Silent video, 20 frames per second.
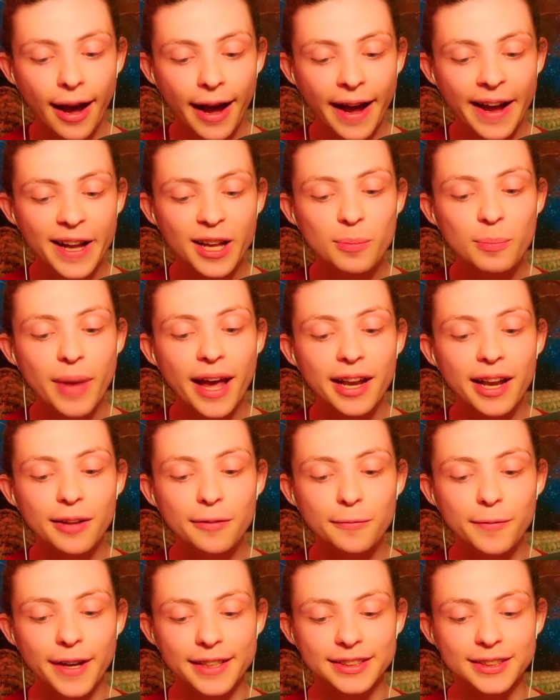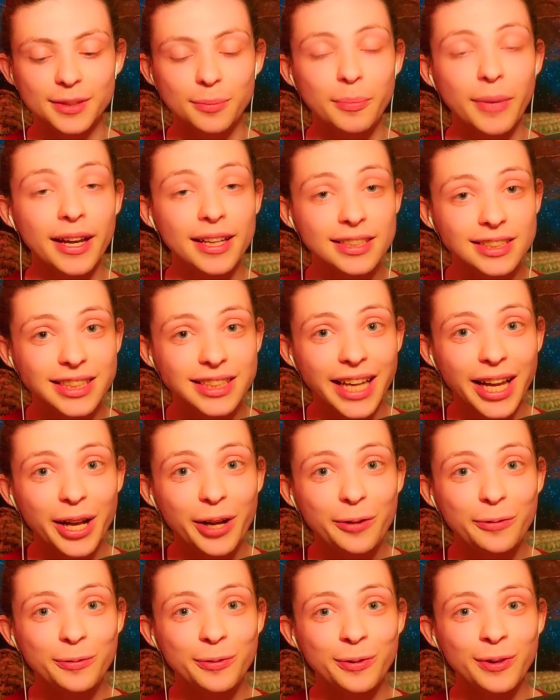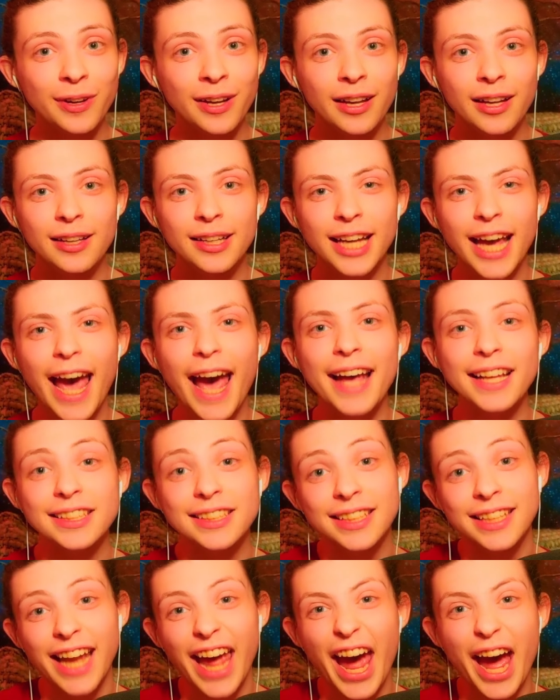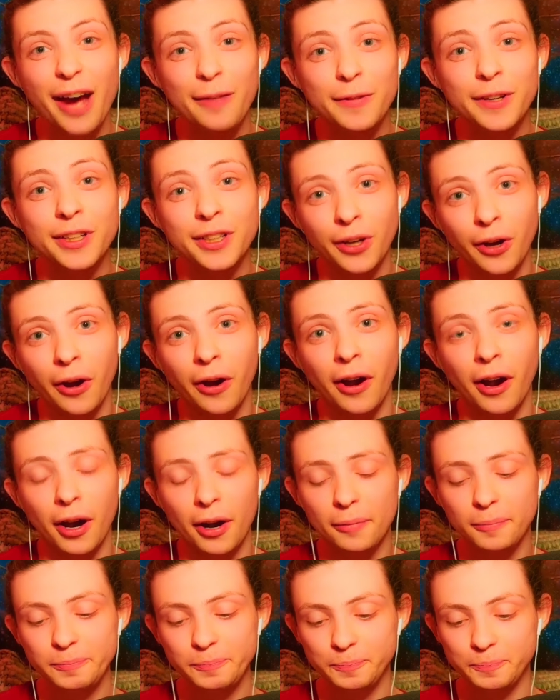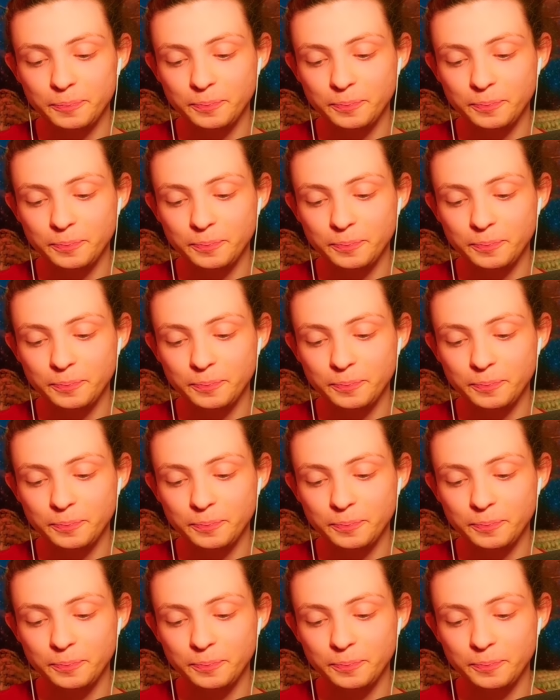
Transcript: I manifest myself as an avatar.